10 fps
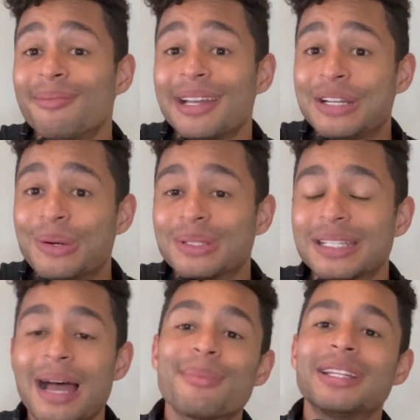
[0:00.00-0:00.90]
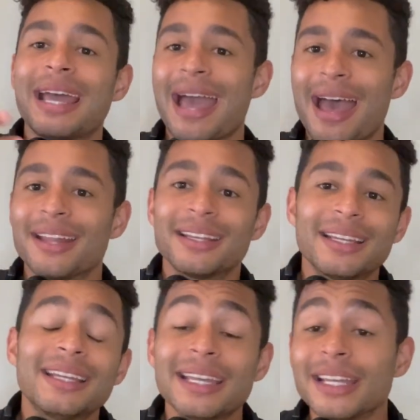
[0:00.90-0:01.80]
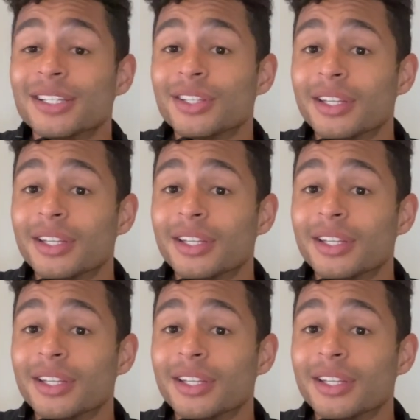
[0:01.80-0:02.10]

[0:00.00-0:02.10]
notes that I'm gonna add into